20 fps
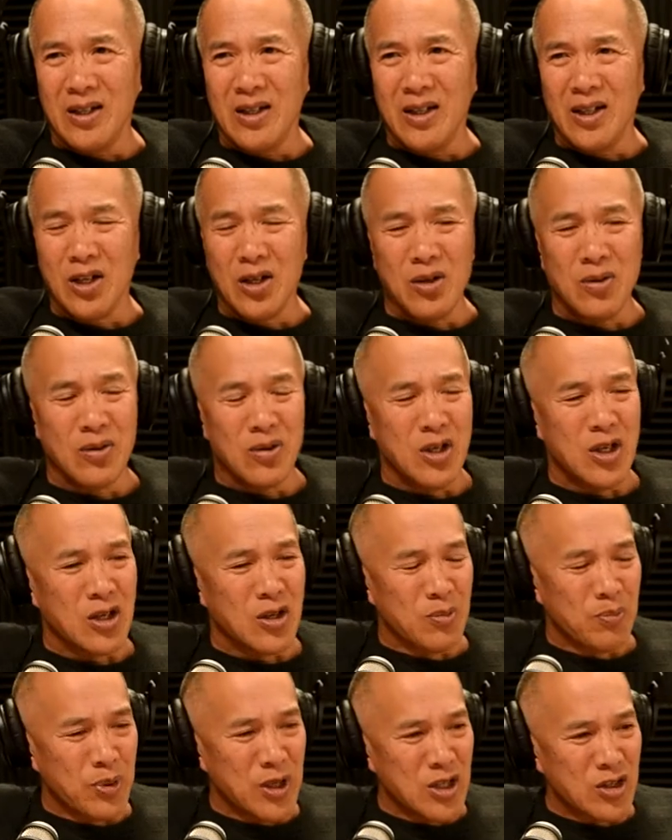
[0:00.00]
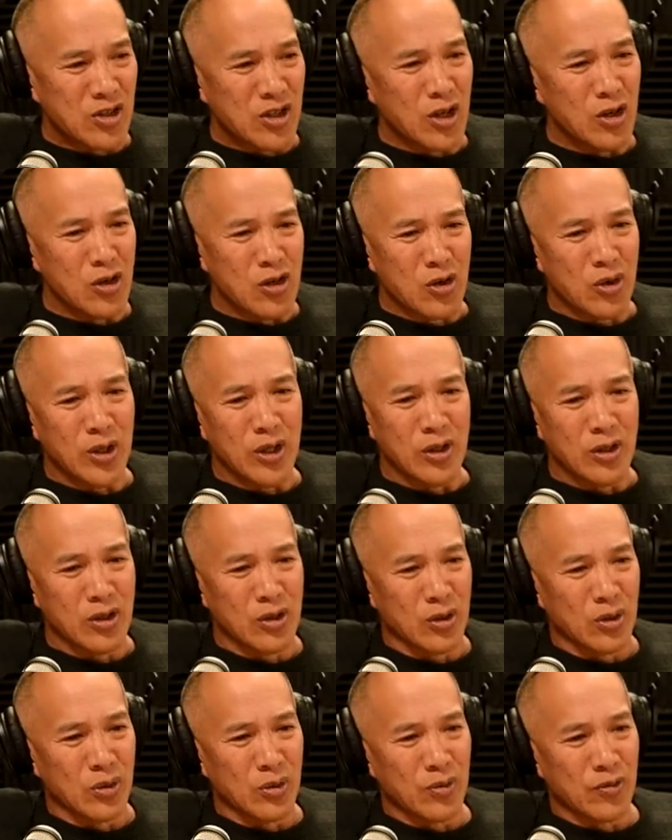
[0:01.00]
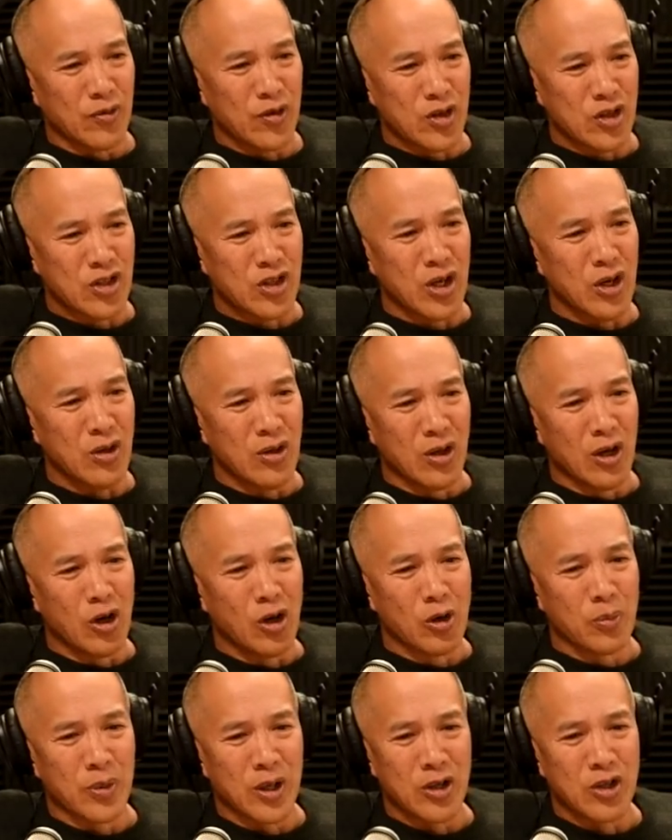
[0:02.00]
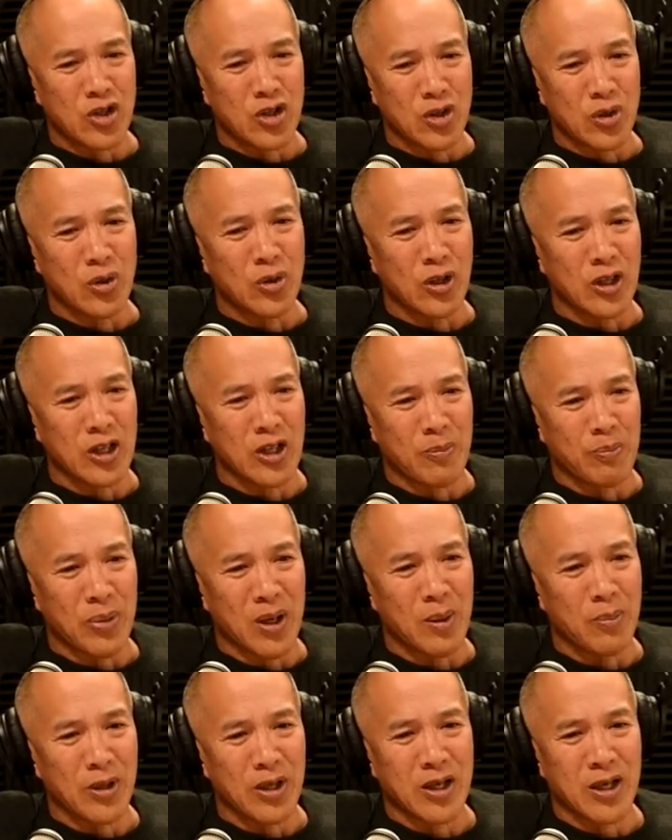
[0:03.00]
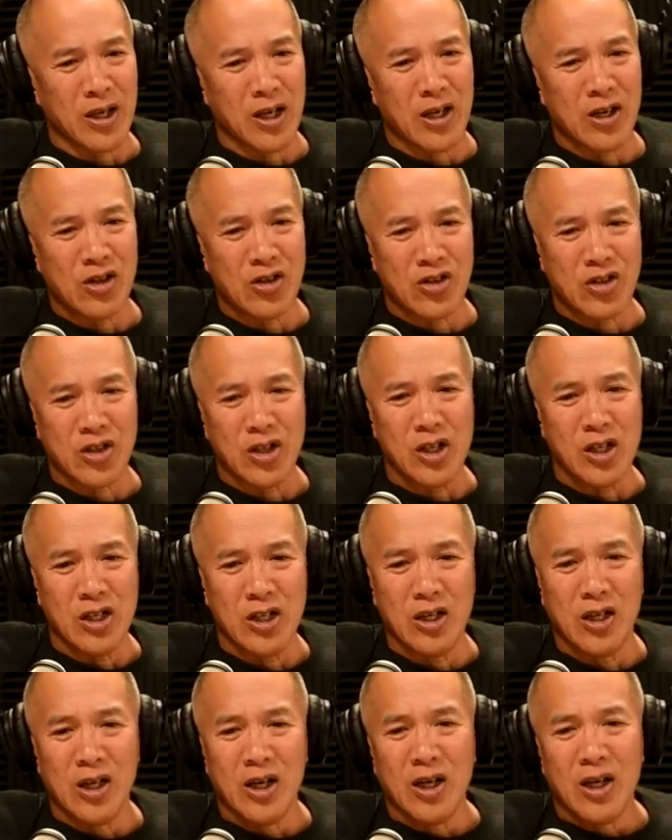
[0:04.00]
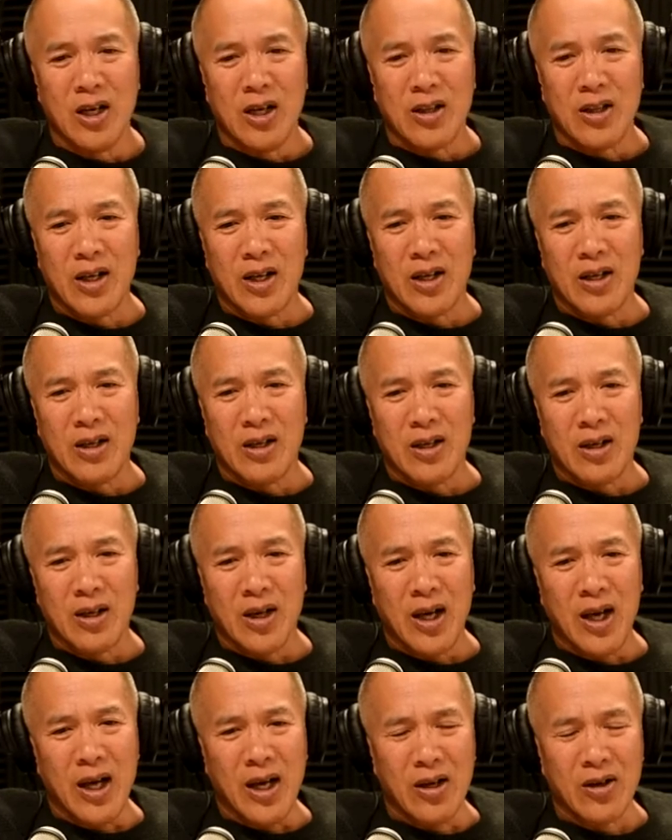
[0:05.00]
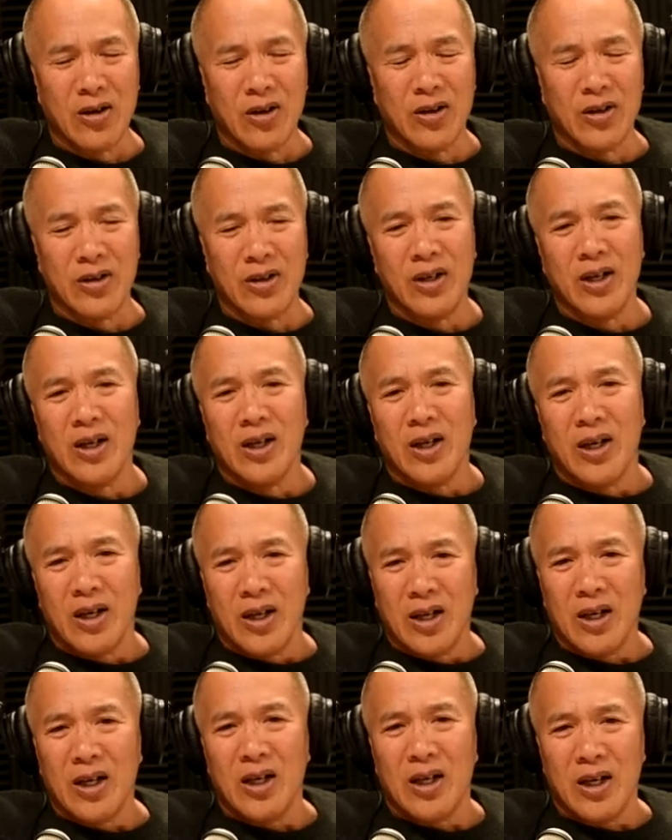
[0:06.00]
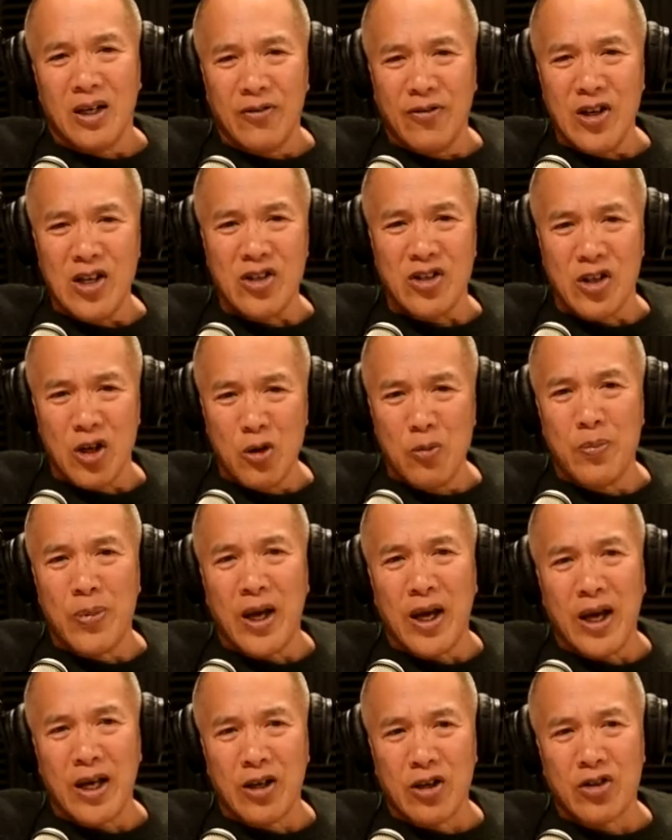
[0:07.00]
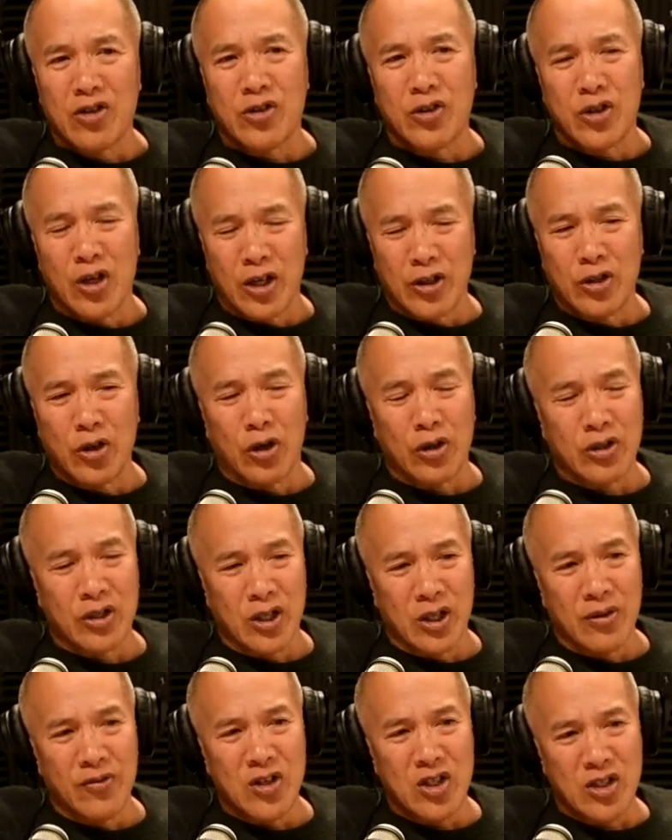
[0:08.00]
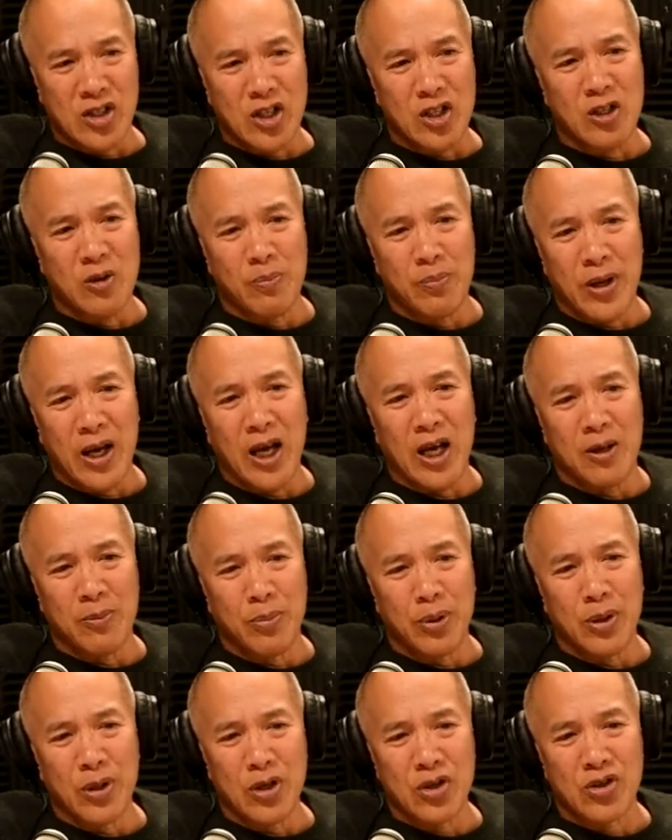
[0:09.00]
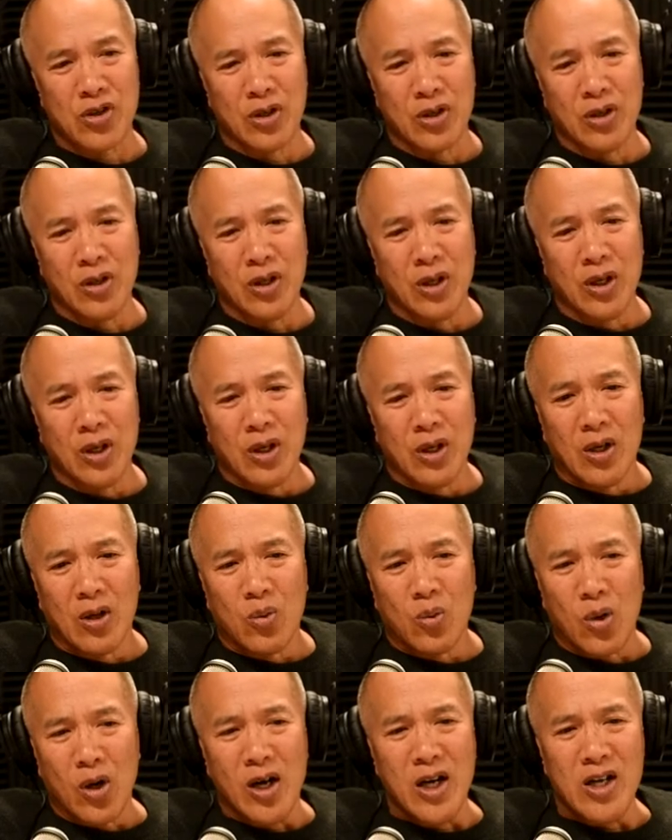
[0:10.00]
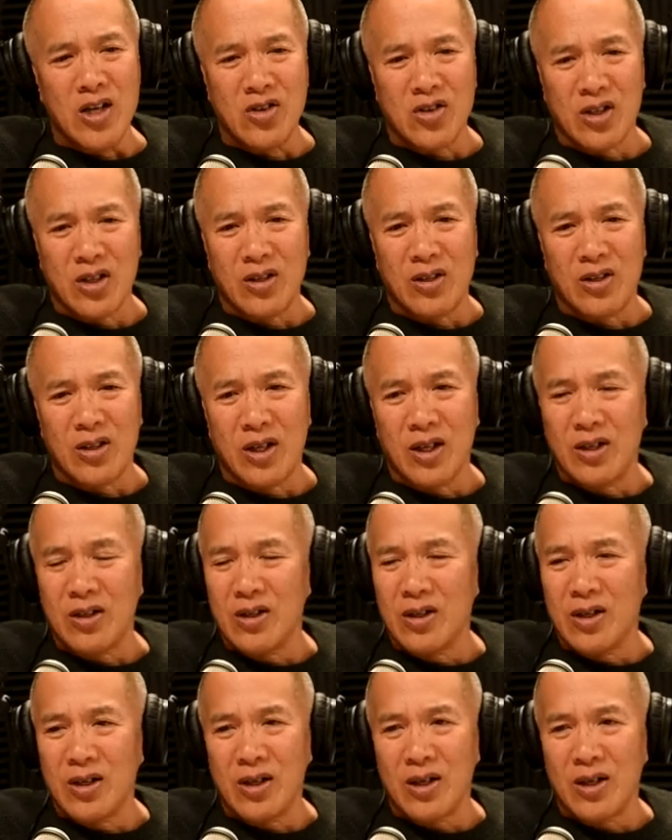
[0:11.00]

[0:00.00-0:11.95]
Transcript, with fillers: You know, you can be so critical for so long, but surely the public are going to see that, hang on, if he's so bad as a doctor, if he's such a bad person, why is it that,